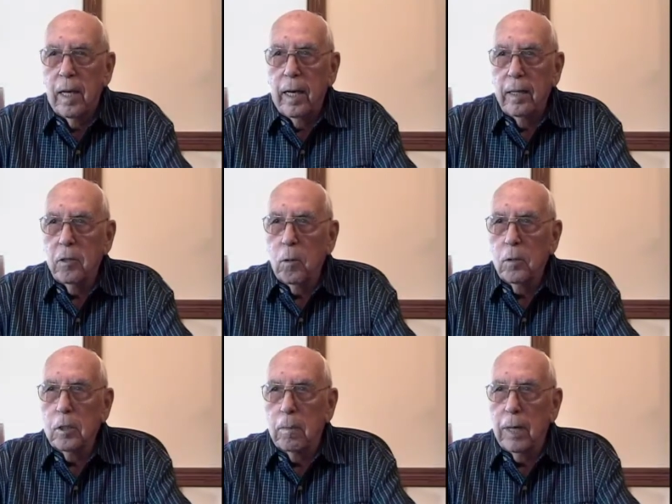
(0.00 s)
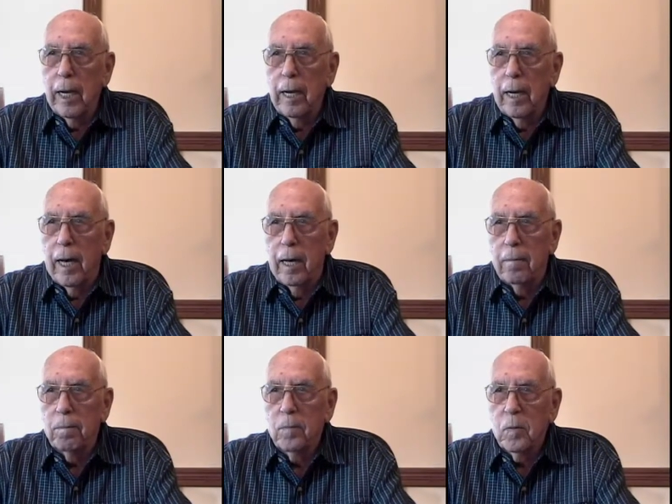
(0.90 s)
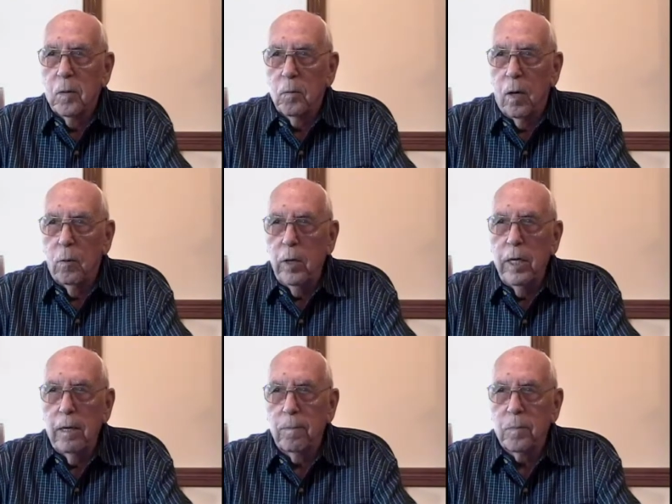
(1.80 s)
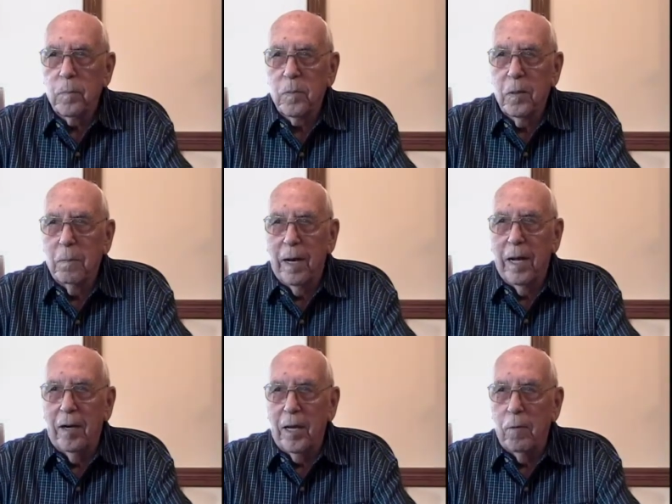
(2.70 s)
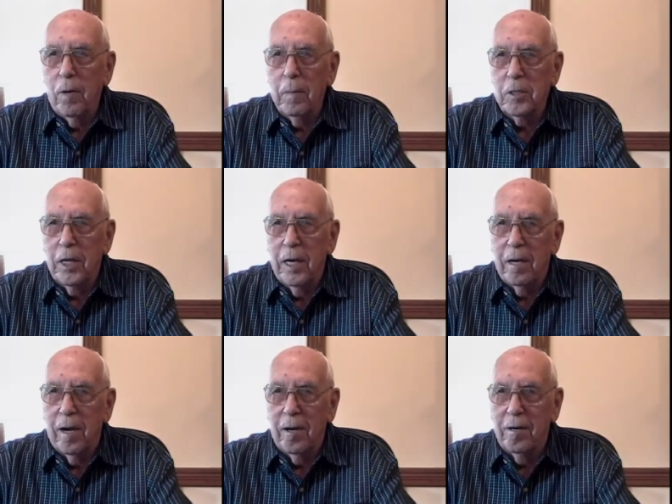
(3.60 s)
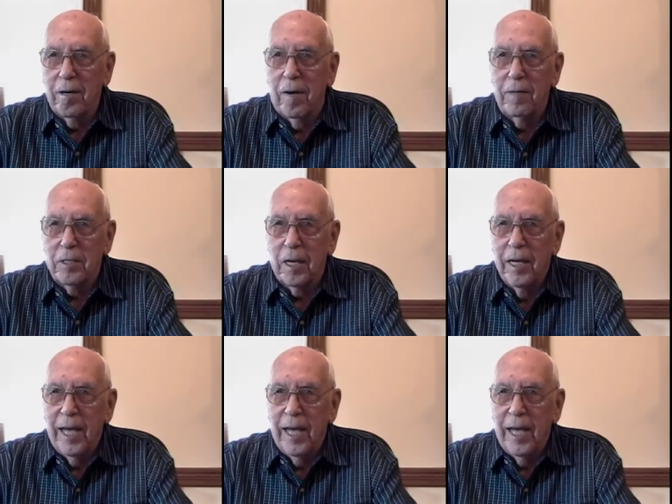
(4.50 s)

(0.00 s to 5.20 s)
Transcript: and told us to pile on. Well, we piled on. We must have had 100 of us